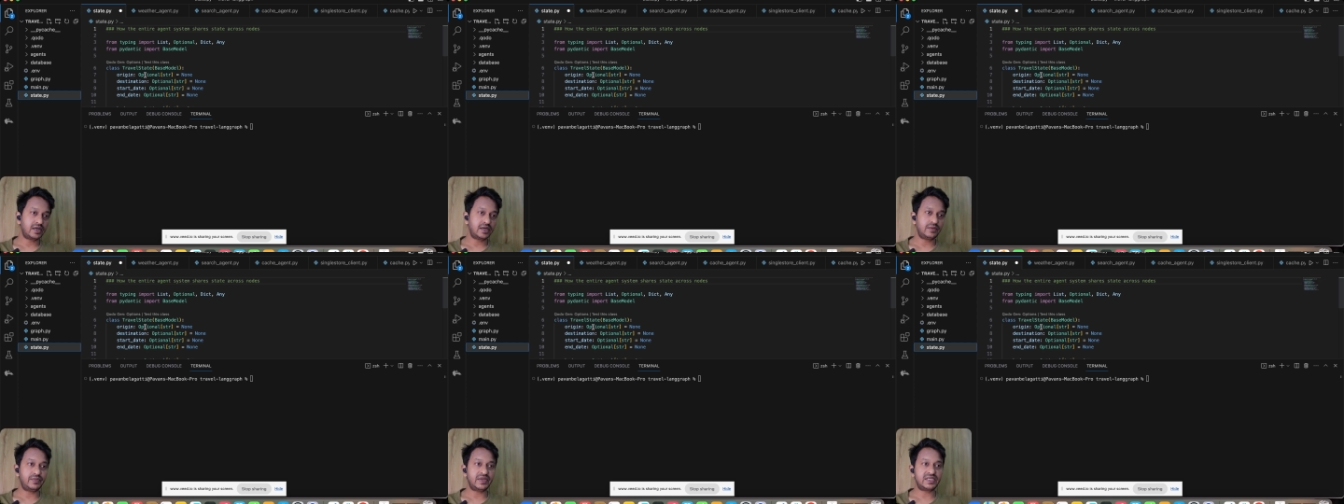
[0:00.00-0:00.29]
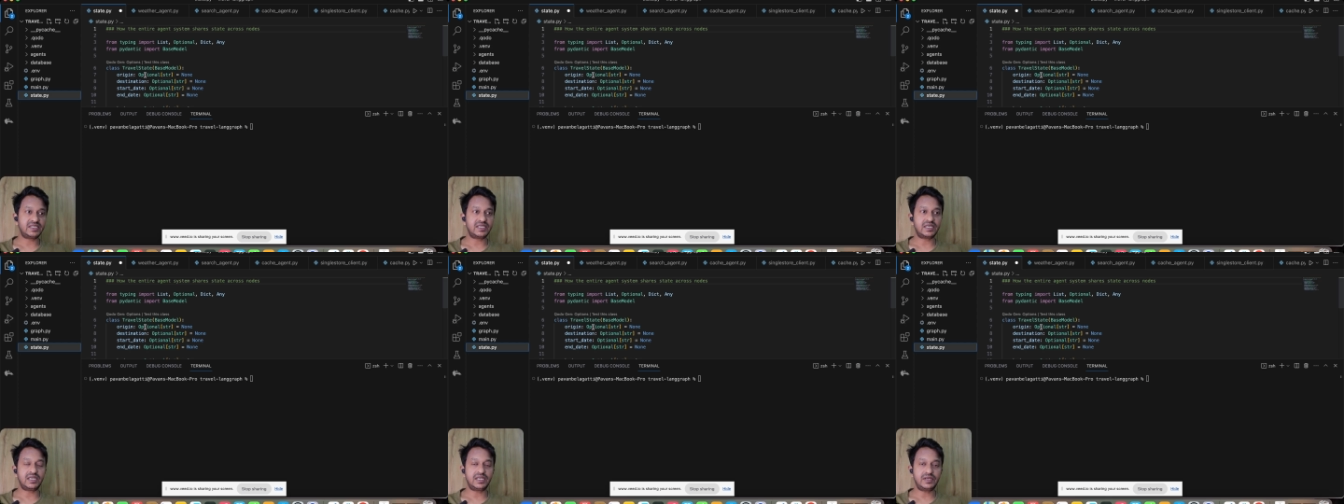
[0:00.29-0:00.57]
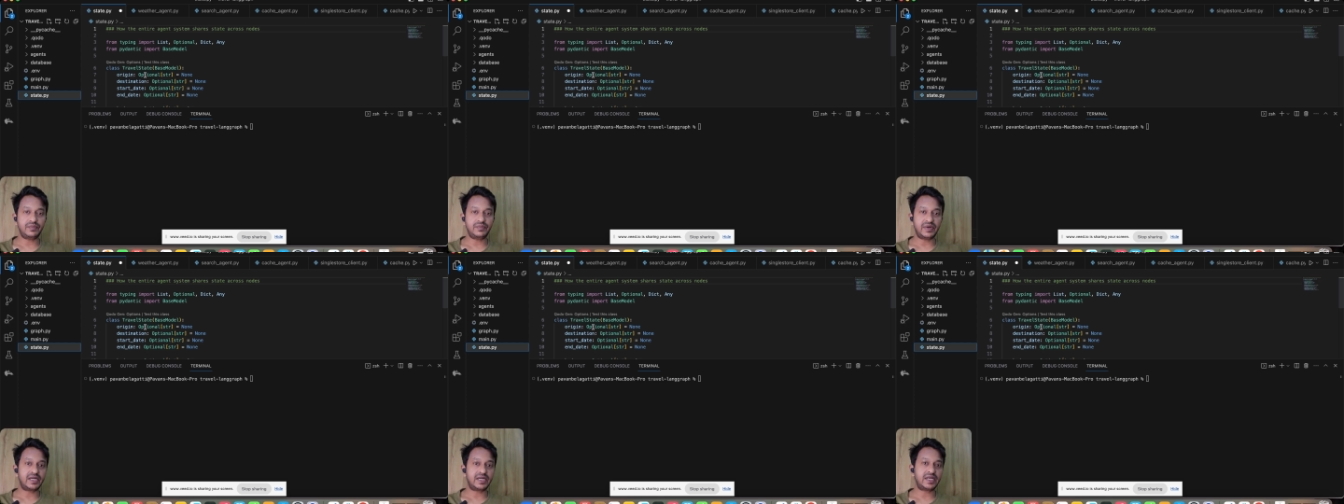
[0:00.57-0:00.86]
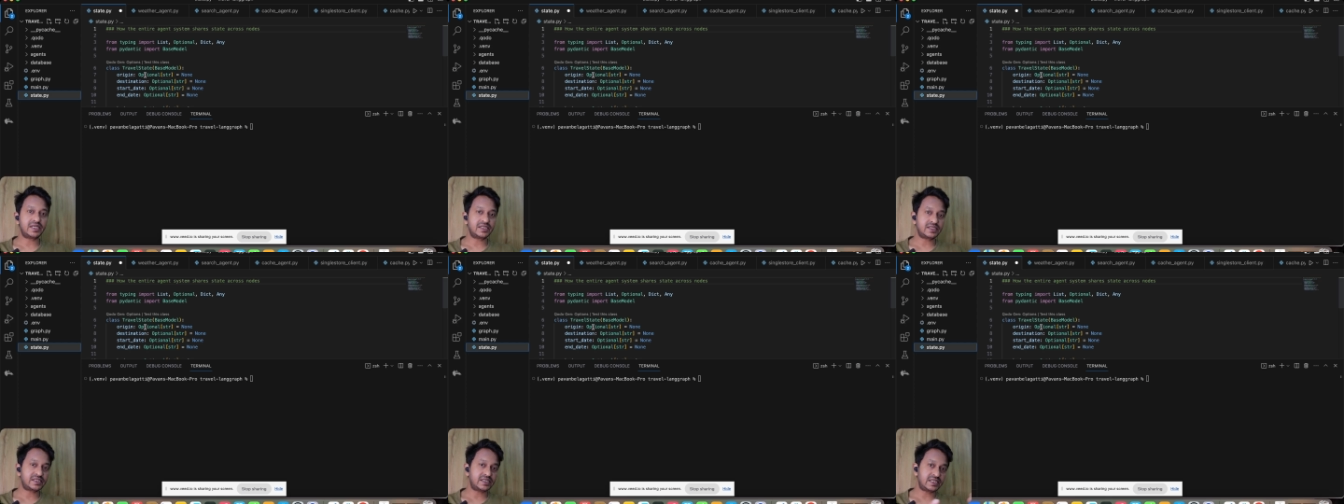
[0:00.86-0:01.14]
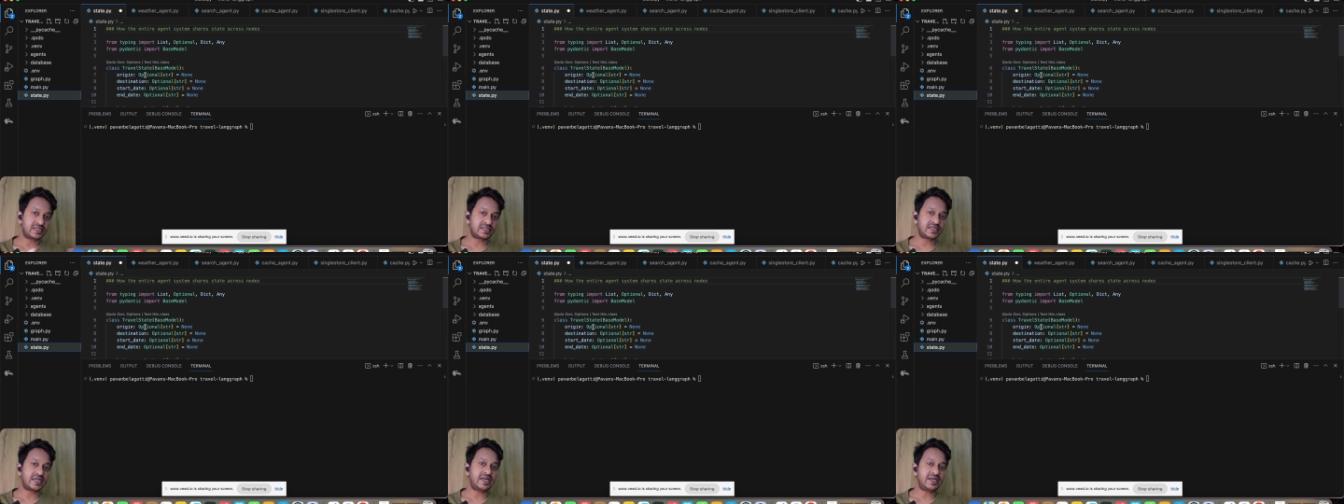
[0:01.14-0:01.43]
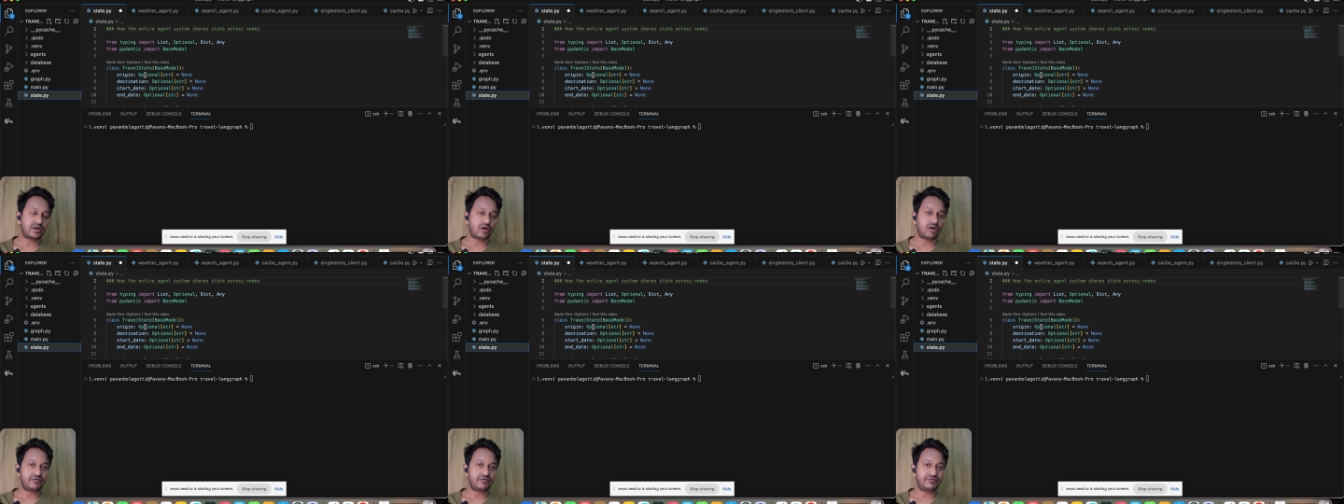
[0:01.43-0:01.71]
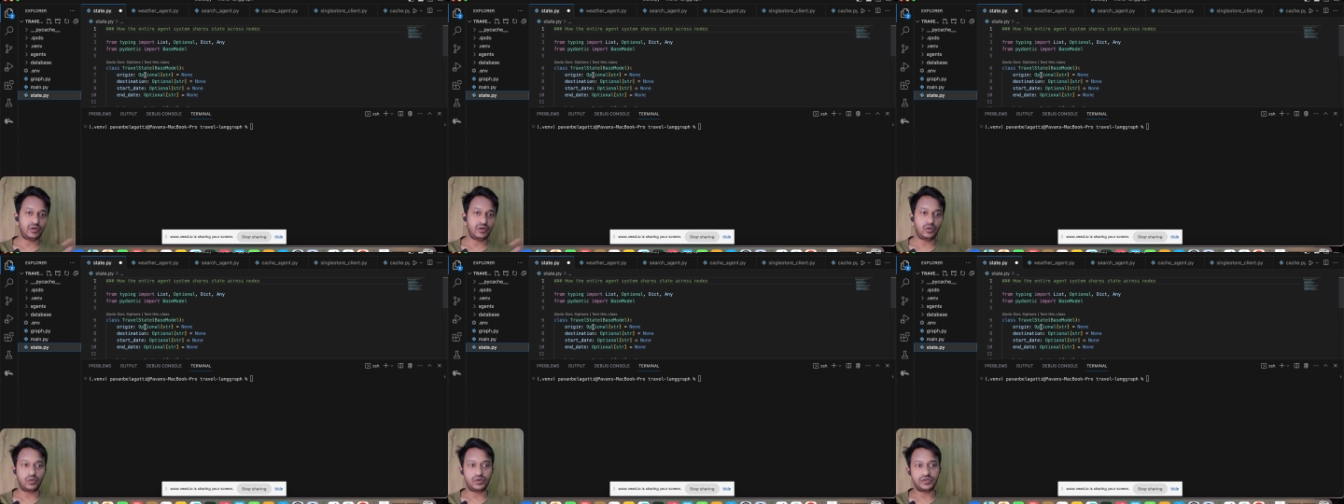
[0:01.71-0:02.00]
and basically maintains the state of
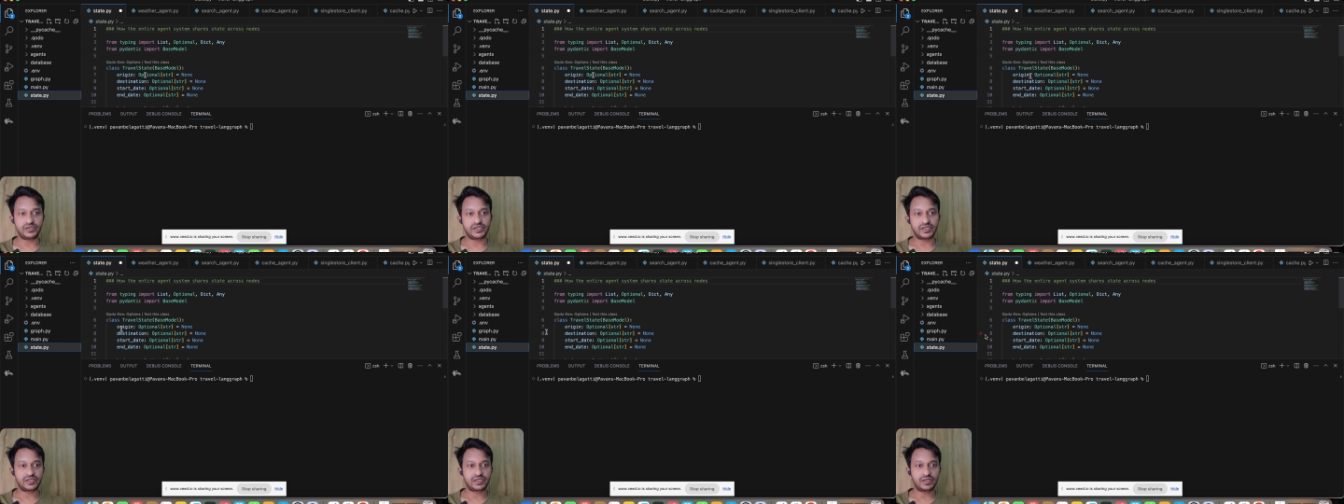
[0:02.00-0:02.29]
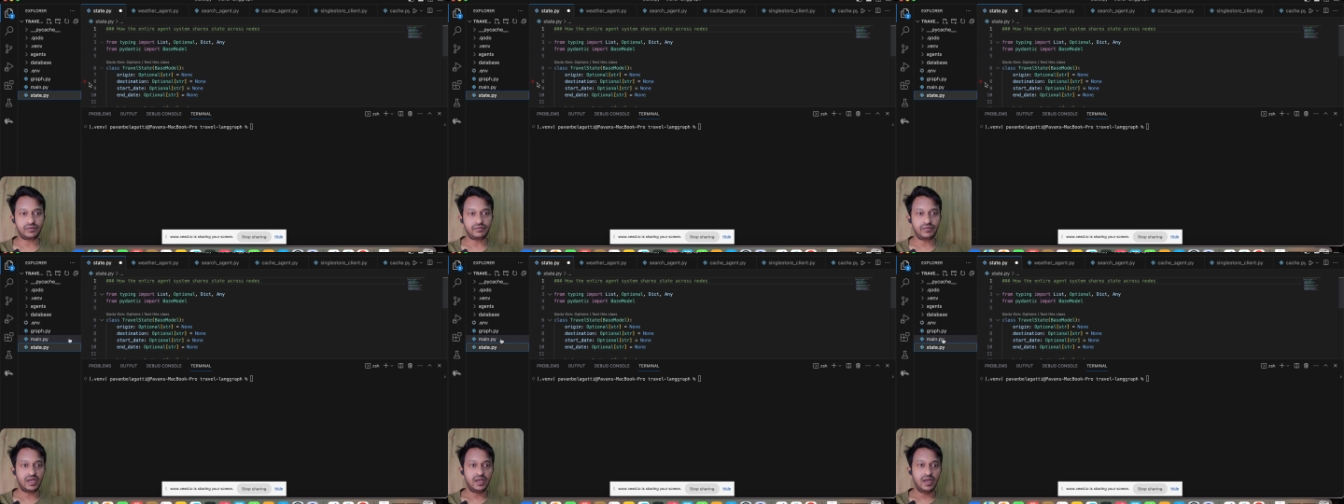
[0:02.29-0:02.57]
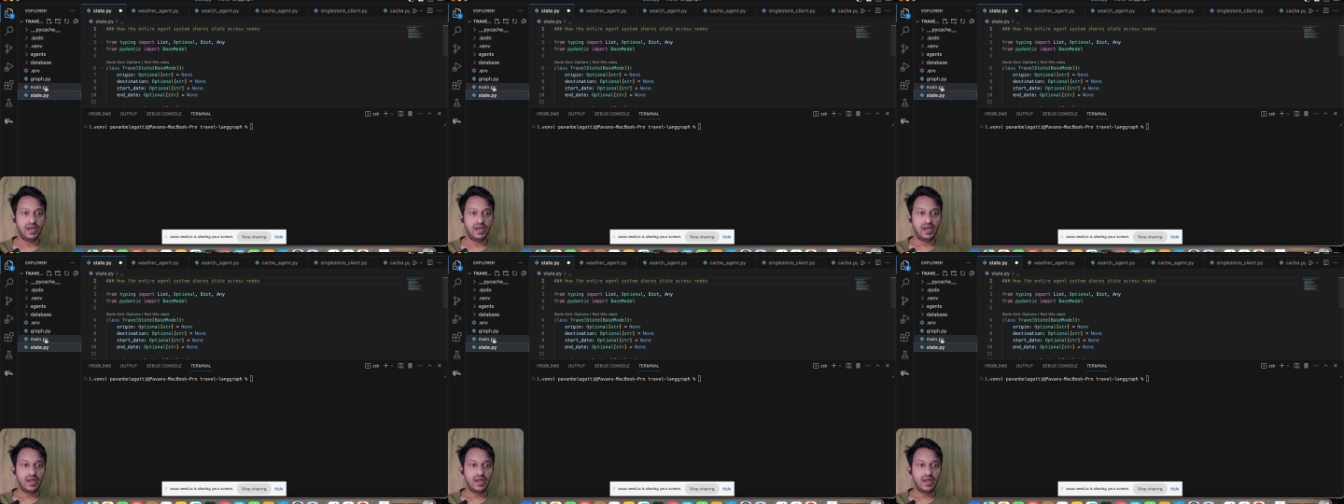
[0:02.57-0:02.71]
the whole system.